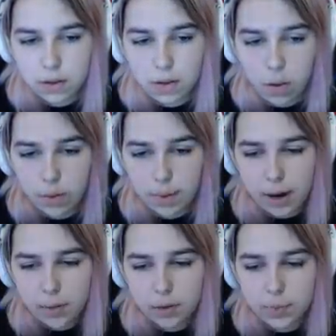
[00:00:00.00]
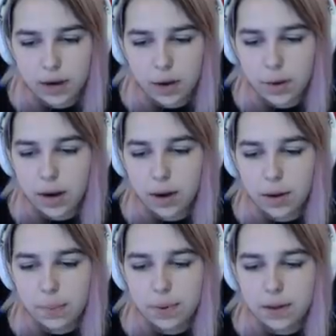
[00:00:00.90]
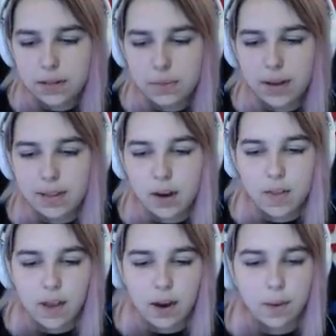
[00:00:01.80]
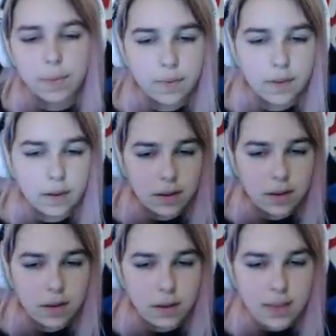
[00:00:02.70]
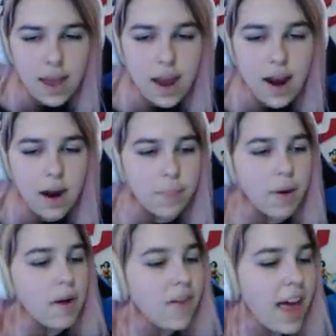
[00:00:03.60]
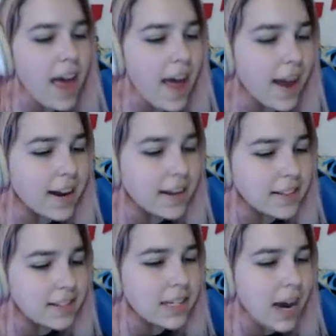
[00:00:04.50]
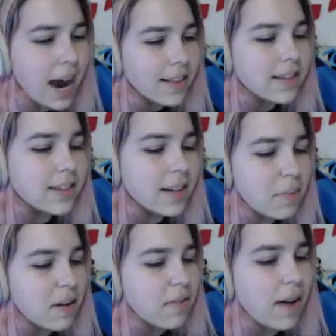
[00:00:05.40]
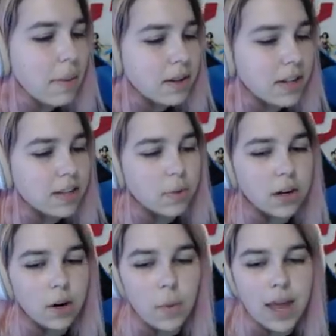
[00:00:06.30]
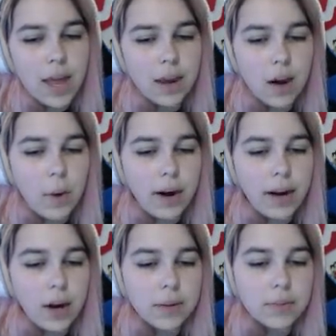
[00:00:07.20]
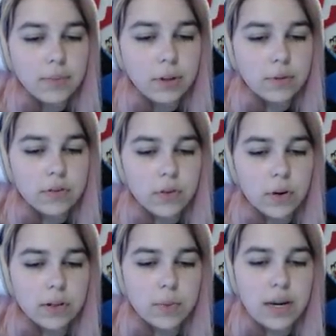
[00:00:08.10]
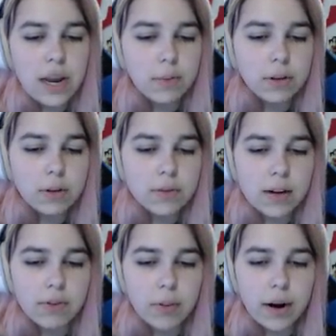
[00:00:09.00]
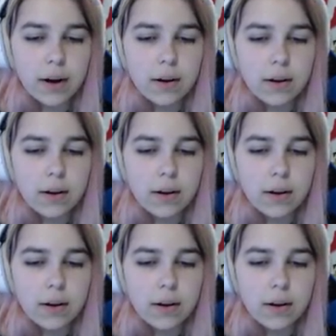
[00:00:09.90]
No, they're backwards, but I don't care. I'm putting some right there and there. There! Perfect! Chad, this is gonna be fabulous. We're gonna win. Oh, and I gotta put some balloons, of course. We need balloons everywhere.